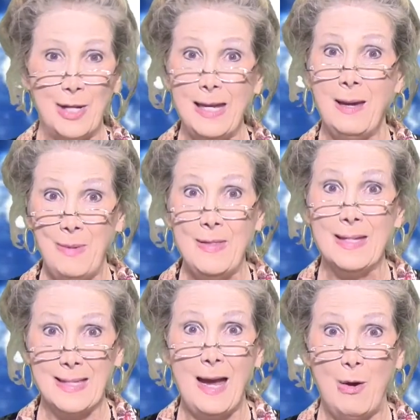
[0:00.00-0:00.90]
on Him in
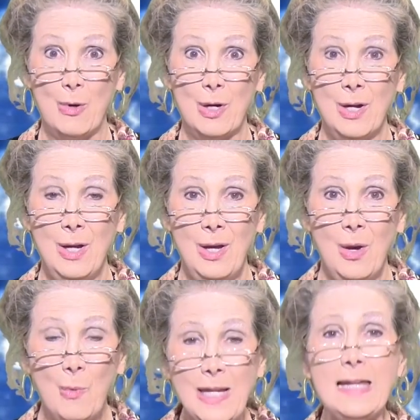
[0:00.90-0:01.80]
this hour.
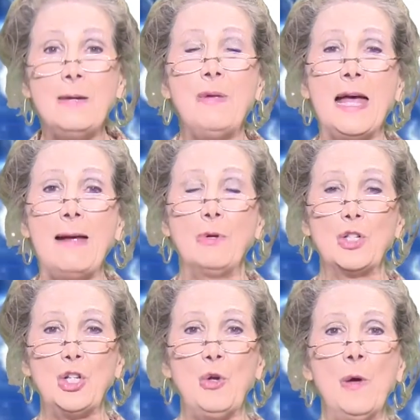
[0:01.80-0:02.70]
We need to be able
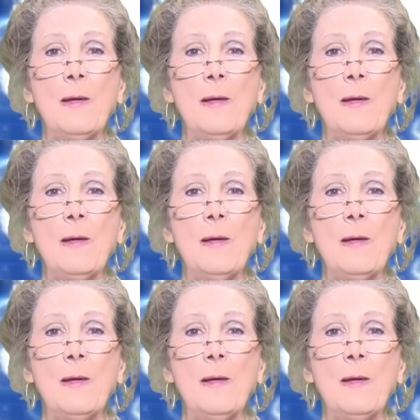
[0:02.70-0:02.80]
to